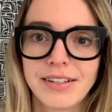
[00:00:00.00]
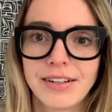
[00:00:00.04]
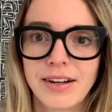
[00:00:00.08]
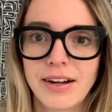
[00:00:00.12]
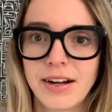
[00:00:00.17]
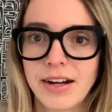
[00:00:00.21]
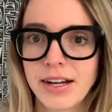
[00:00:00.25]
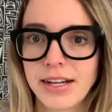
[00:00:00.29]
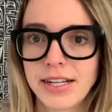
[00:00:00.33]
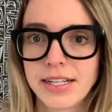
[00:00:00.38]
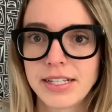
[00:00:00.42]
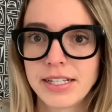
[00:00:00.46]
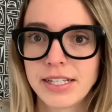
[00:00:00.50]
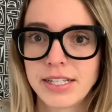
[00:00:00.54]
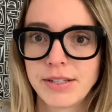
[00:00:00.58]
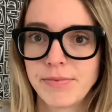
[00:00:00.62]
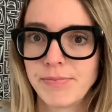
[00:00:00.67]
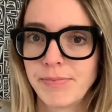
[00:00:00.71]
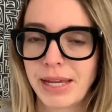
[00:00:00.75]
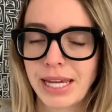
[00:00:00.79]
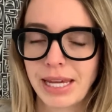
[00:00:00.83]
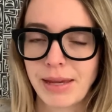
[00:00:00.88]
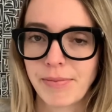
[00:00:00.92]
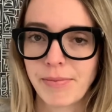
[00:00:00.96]
on to
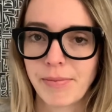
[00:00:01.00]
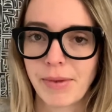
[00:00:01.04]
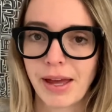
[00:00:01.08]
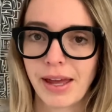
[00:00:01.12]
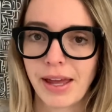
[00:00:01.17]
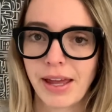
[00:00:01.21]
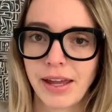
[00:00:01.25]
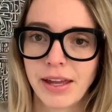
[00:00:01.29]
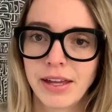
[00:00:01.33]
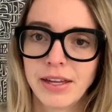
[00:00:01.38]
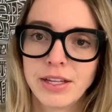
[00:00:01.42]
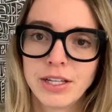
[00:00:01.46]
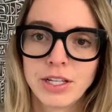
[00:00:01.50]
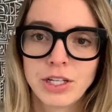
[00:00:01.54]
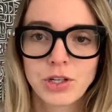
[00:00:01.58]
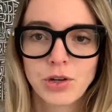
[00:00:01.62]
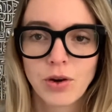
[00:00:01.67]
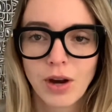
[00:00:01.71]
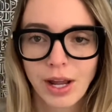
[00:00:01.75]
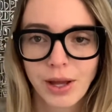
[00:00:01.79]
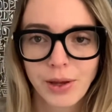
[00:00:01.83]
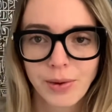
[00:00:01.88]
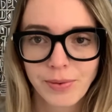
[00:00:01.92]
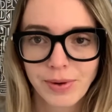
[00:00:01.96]
making my
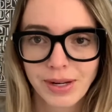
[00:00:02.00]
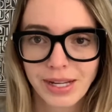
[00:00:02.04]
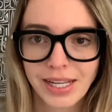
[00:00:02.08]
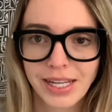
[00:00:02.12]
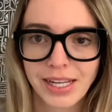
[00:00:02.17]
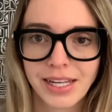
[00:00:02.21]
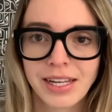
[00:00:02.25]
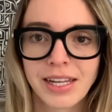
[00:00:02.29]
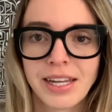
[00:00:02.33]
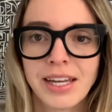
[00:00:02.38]
trial run